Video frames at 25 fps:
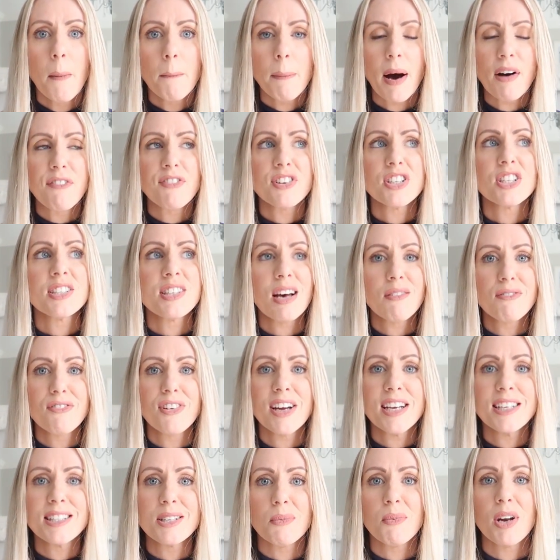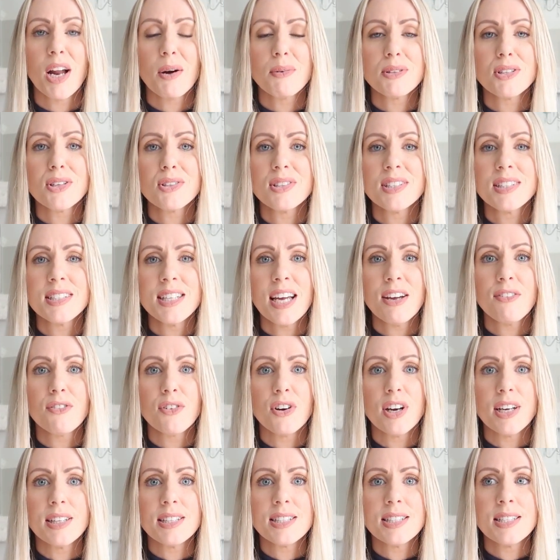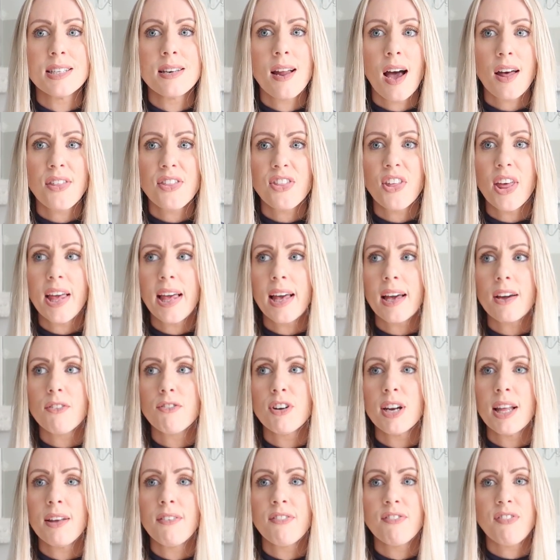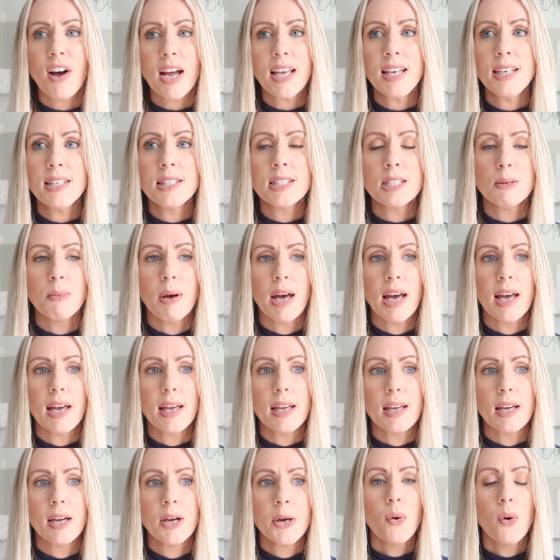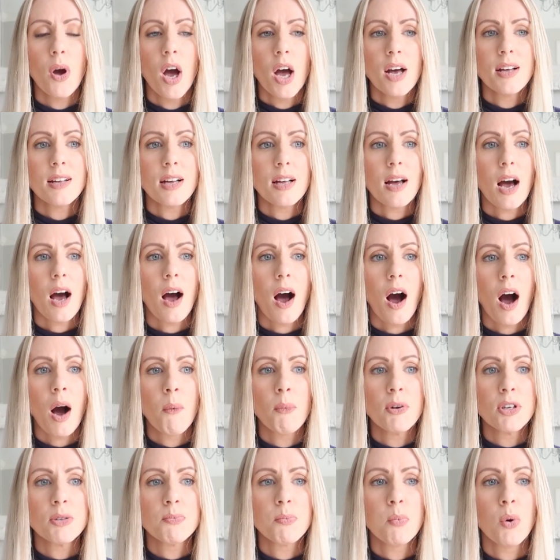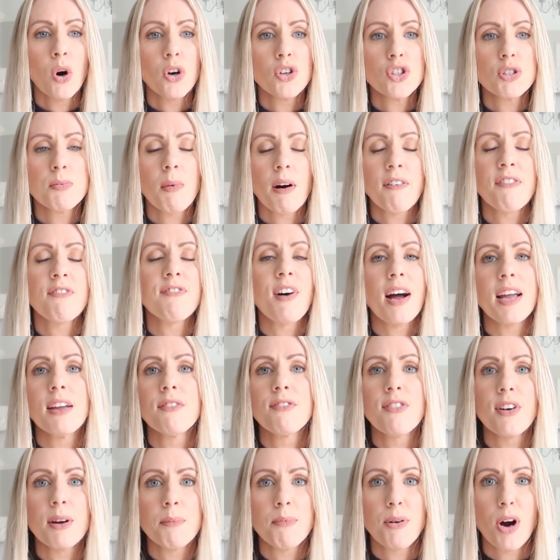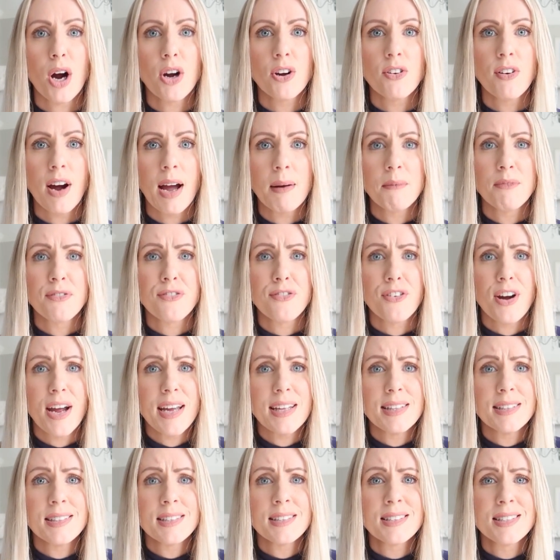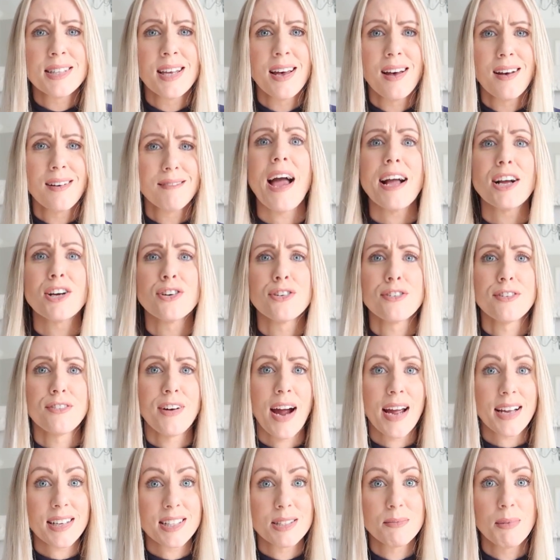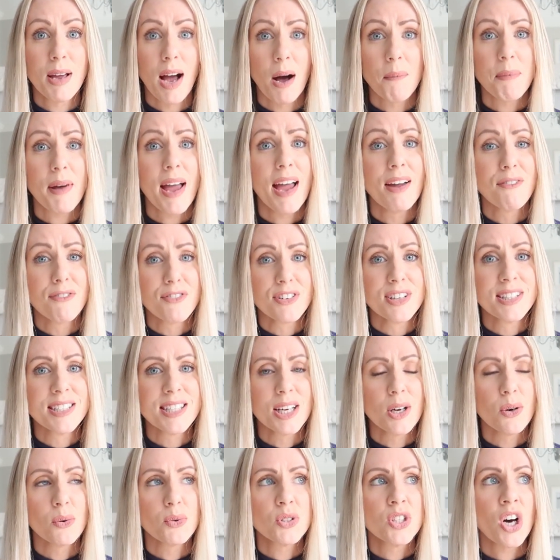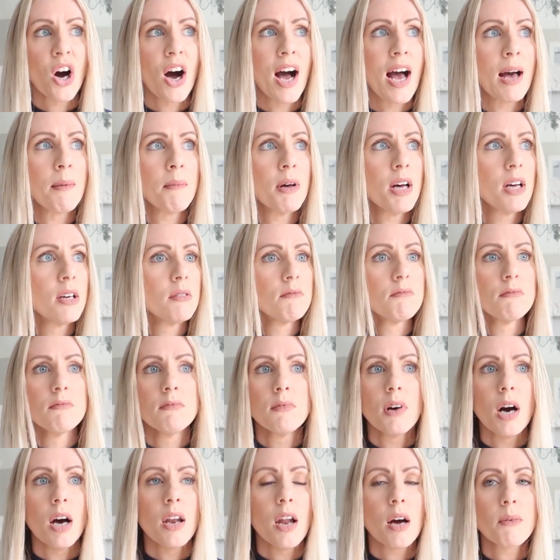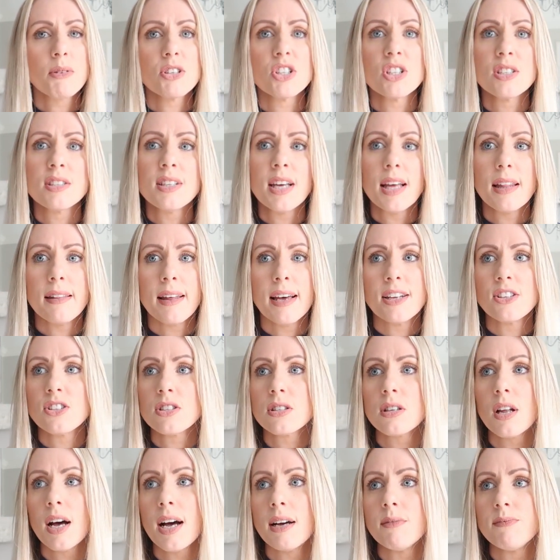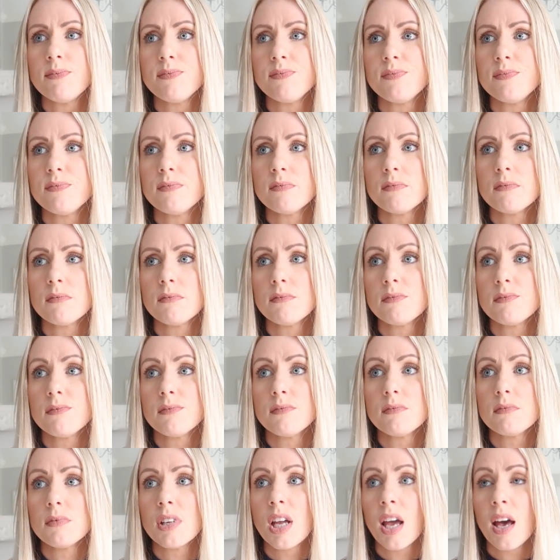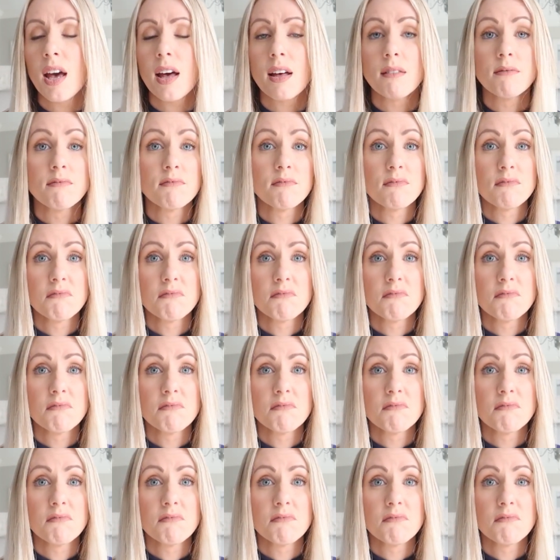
But for some reason, when I was on steroids, nothing really fazed me. So I would watch my favourite programme, Friends. That cracks me up every single time. And I was just sitting there just like, yeah.